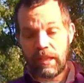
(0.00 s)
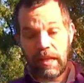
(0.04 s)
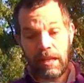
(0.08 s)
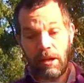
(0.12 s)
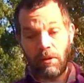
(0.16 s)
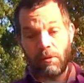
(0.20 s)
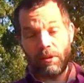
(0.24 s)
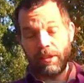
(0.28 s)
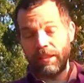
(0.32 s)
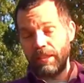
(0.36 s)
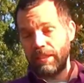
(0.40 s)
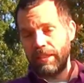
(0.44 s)

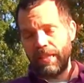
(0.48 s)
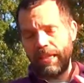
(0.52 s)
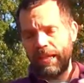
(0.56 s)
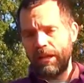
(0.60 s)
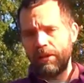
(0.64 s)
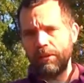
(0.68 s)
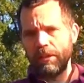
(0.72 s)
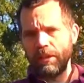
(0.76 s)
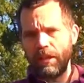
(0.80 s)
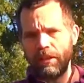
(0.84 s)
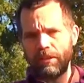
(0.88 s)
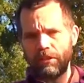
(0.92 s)

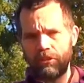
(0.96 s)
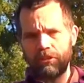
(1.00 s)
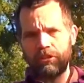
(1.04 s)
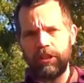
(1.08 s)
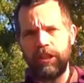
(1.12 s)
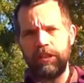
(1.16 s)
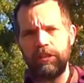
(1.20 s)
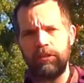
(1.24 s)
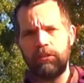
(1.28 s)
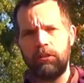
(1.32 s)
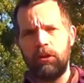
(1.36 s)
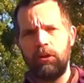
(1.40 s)
only
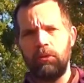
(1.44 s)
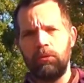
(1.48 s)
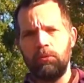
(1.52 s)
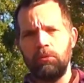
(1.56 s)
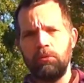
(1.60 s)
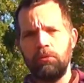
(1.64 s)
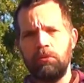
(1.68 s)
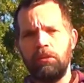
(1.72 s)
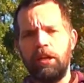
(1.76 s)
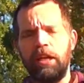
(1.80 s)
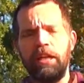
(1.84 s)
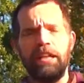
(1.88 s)
understand their
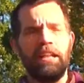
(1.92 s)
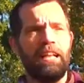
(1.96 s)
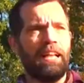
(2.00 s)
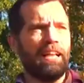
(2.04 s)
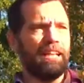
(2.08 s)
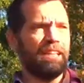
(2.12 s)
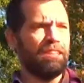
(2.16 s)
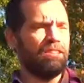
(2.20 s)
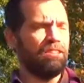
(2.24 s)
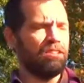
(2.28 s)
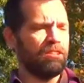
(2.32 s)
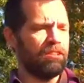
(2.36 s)
own
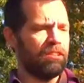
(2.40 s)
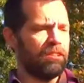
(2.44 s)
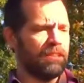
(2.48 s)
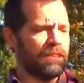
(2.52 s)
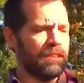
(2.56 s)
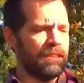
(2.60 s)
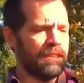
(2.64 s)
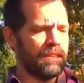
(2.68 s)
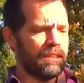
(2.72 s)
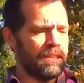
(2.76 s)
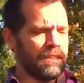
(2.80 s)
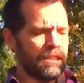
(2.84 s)
dialect.
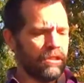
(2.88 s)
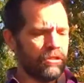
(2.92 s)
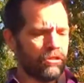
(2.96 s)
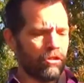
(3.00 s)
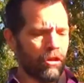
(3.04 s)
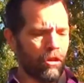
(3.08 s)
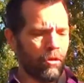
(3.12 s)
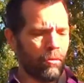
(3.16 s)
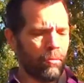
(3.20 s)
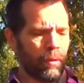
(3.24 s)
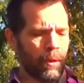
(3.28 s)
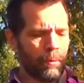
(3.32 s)

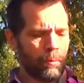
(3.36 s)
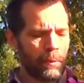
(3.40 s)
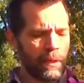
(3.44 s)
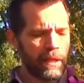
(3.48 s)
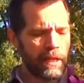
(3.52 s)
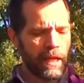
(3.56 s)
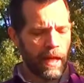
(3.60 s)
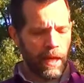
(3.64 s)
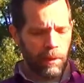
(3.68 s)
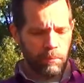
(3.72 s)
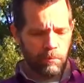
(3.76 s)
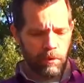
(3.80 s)
So when we
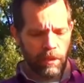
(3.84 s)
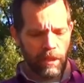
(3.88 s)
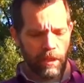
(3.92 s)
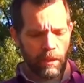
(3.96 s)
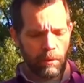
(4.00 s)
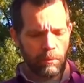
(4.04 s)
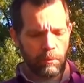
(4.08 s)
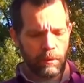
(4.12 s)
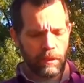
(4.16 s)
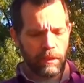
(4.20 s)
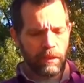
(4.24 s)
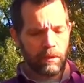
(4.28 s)
came
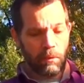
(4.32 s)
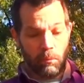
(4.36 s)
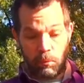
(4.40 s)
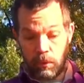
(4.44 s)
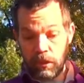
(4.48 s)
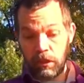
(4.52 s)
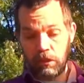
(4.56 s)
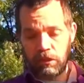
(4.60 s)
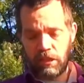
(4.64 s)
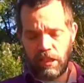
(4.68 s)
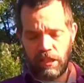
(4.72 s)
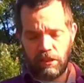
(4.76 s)
there,
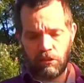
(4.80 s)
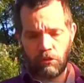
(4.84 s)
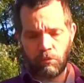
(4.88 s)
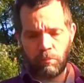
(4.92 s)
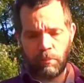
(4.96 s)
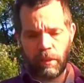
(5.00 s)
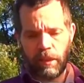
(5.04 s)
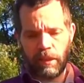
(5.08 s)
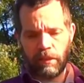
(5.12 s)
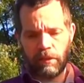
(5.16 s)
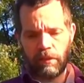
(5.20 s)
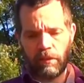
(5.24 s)
we did
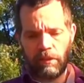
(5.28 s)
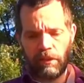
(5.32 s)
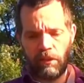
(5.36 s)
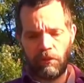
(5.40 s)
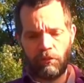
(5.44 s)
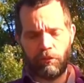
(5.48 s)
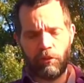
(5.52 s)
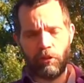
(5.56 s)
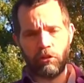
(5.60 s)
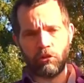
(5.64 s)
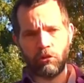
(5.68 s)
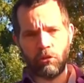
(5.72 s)
speak the
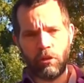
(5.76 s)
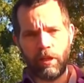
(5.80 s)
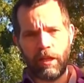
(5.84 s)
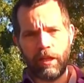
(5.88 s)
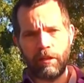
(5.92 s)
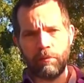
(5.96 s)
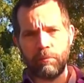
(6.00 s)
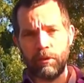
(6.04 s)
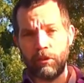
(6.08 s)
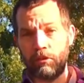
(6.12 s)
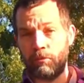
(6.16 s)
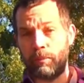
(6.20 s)
official
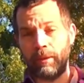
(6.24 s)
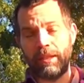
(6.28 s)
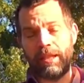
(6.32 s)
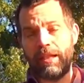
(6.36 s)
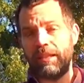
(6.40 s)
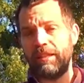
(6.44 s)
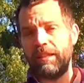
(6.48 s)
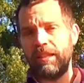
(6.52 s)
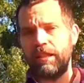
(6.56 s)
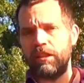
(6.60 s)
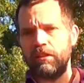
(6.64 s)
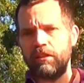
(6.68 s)
language, but they
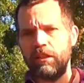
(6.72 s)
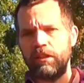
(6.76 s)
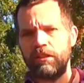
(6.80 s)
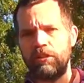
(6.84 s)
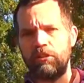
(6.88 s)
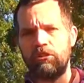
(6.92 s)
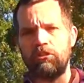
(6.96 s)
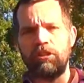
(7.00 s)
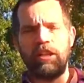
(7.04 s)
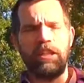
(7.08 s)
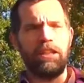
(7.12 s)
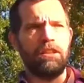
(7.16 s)
didn't
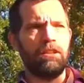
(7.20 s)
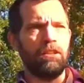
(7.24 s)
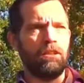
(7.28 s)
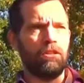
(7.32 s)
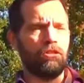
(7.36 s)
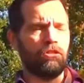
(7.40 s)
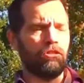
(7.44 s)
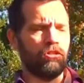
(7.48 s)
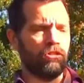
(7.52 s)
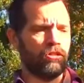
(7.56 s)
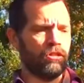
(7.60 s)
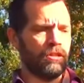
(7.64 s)
understand
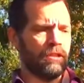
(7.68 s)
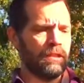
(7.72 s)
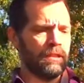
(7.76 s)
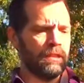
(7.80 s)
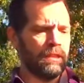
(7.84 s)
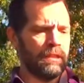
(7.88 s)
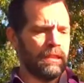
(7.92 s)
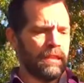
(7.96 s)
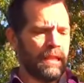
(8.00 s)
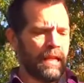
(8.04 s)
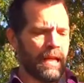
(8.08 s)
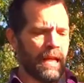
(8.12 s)
us.
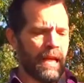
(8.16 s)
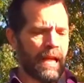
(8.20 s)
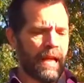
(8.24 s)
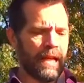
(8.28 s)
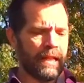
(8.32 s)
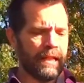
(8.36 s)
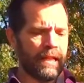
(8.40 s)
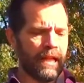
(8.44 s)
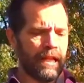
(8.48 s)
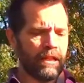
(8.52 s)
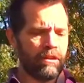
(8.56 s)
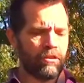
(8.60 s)

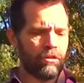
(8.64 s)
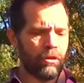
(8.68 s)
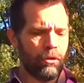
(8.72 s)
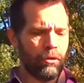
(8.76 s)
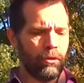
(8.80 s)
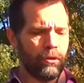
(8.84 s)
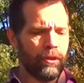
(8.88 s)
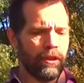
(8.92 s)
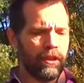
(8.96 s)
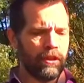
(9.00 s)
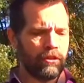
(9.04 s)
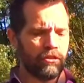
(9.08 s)
And they
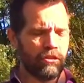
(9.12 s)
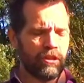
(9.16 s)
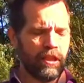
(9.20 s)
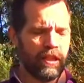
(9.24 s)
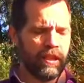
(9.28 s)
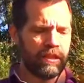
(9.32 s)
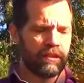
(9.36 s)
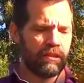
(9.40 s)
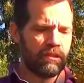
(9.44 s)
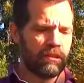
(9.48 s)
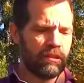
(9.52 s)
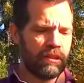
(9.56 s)
told us
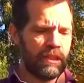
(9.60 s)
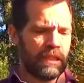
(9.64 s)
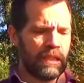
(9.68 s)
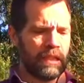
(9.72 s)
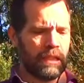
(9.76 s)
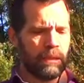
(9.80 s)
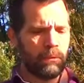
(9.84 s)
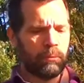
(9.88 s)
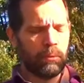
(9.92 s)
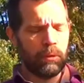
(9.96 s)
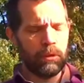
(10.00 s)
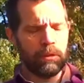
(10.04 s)
that
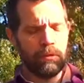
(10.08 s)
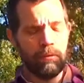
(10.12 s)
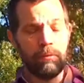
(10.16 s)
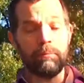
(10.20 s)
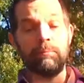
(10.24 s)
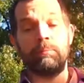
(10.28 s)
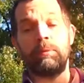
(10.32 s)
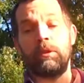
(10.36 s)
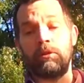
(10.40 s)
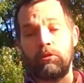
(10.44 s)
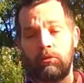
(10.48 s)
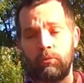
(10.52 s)
there were,
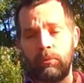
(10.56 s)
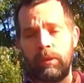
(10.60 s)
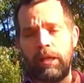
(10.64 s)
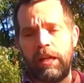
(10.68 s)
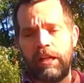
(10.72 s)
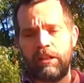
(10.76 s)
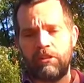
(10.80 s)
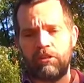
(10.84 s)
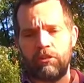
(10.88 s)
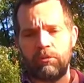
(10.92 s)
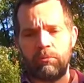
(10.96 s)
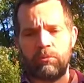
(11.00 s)
because we
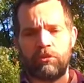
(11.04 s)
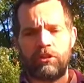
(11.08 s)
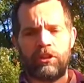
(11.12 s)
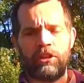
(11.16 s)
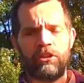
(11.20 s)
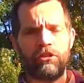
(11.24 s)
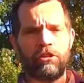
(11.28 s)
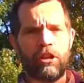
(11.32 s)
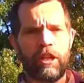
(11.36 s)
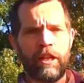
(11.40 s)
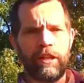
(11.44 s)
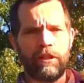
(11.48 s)
had some
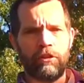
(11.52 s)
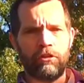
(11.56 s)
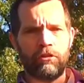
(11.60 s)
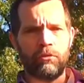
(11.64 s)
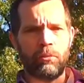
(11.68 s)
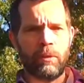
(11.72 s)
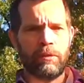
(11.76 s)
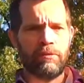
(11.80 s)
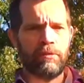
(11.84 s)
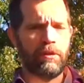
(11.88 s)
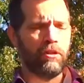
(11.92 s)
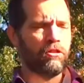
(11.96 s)
translators
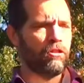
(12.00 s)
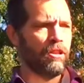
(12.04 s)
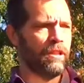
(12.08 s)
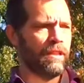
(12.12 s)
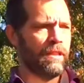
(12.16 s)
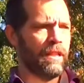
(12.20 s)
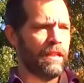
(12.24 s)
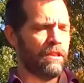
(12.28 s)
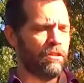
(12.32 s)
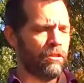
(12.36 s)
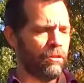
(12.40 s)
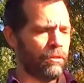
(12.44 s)
with us, and
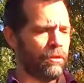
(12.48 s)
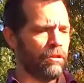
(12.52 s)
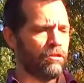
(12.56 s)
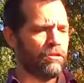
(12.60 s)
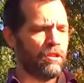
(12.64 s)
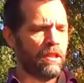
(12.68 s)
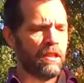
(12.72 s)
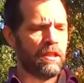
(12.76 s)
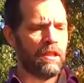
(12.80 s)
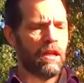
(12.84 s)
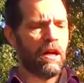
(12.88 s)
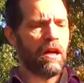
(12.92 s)
they told us
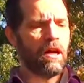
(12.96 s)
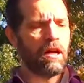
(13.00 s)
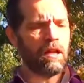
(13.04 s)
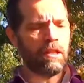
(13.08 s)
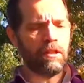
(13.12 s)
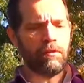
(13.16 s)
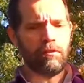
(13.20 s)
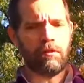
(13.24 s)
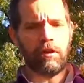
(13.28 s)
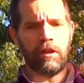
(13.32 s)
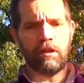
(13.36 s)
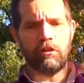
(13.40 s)
there are
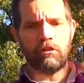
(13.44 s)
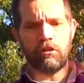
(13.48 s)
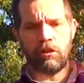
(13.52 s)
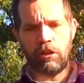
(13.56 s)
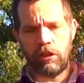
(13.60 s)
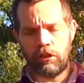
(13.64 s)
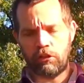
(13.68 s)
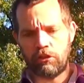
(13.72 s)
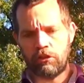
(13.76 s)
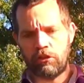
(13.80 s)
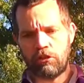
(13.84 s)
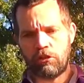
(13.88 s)

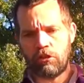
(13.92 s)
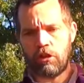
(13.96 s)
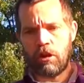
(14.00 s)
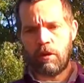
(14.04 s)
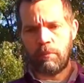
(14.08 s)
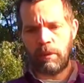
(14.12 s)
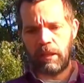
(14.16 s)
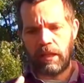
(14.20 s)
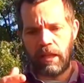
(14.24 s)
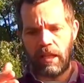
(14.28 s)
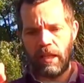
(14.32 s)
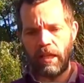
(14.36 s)
evangelists
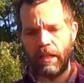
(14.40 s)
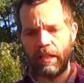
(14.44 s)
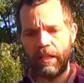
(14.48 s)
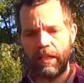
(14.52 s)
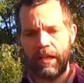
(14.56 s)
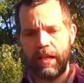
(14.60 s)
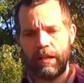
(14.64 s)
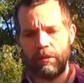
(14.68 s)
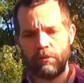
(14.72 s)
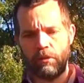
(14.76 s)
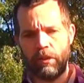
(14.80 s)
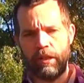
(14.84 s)
coming in
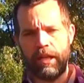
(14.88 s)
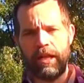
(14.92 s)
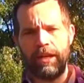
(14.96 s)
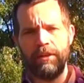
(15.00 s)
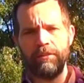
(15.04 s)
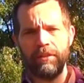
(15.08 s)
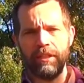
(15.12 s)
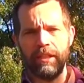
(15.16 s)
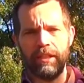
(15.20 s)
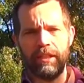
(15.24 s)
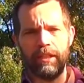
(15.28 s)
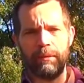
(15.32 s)
and out the
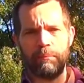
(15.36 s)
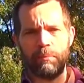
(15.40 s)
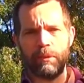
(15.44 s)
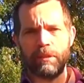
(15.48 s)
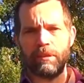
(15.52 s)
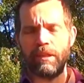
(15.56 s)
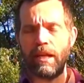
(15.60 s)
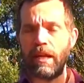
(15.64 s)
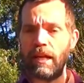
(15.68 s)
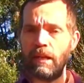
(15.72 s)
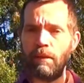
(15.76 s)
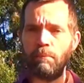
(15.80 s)
area,
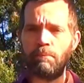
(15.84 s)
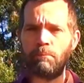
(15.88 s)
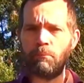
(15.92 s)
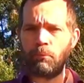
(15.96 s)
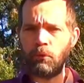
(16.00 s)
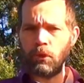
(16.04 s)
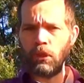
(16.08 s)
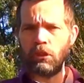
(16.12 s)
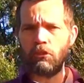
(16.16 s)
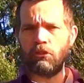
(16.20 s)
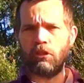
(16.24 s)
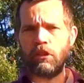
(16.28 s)
but they
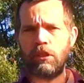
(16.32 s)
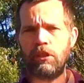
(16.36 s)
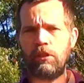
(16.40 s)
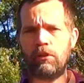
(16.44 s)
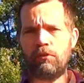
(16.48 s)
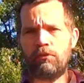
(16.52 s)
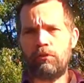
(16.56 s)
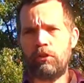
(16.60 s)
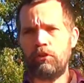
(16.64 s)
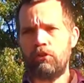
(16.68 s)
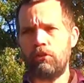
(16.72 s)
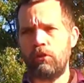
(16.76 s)
preach in the
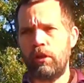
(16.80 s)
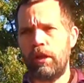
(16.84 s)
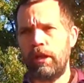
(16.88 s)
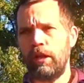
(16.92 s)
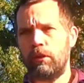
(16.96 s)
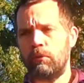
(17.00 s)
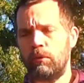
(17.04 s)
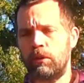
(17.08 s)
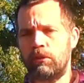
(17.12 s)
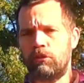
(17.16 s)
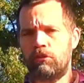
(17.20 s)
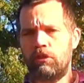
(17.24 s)
official
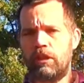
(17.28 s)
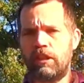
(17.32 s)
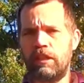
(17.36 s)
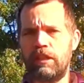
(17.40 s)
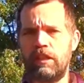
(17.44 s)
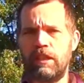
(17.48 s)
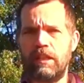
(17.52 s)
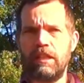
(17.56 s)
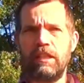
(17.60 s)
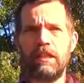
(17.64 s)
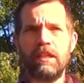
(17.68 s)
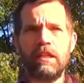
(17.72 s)
language, in
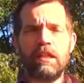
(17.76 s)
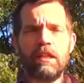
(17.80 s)
the